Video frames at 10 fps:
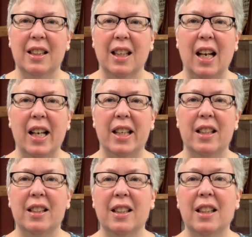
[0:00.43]
Hi,
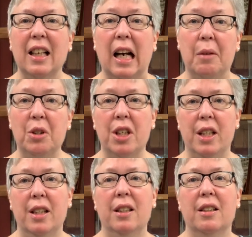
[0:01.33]
I'm
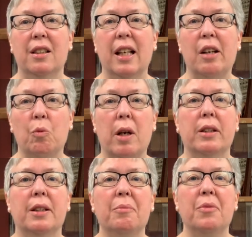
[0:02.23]
Janine, and
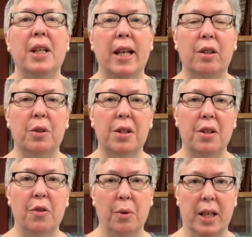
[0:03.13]
welcome to Acorns
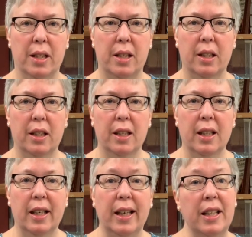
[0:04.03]
and Threads.
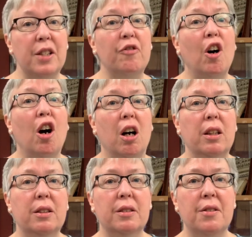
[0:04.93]
It's fall,
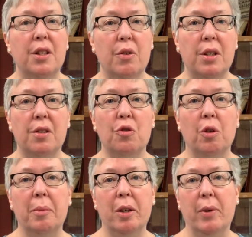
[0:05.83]
so this is
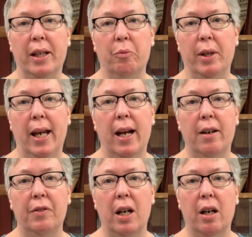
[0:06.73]
normally when we
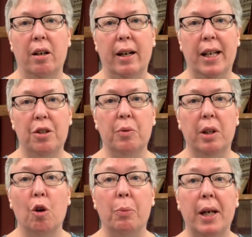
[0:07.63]
have our annual
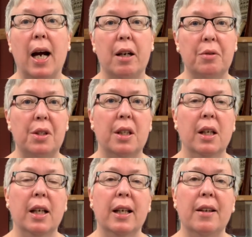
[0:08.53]
open house.
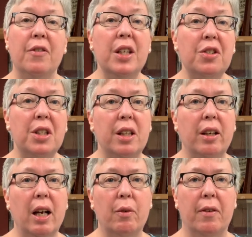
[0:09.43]
This year,
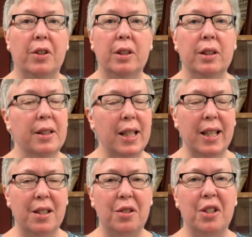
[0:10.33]
however,
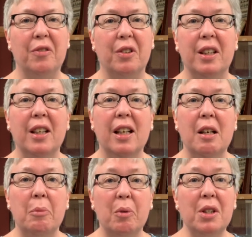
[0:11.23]
things are different,
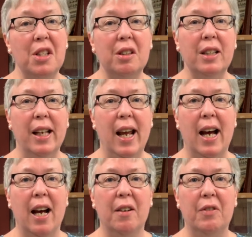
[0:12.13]
but we're still going to
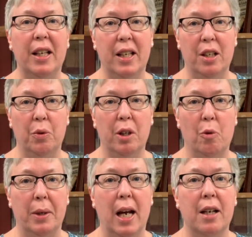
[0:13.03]
have an annual
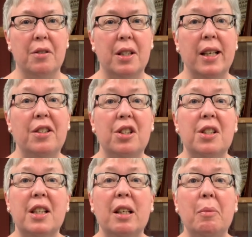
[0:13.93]
open house. It's
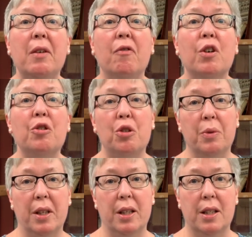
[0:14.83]
just going to be
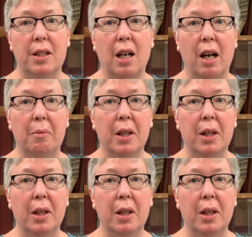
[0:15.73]
virtual this time.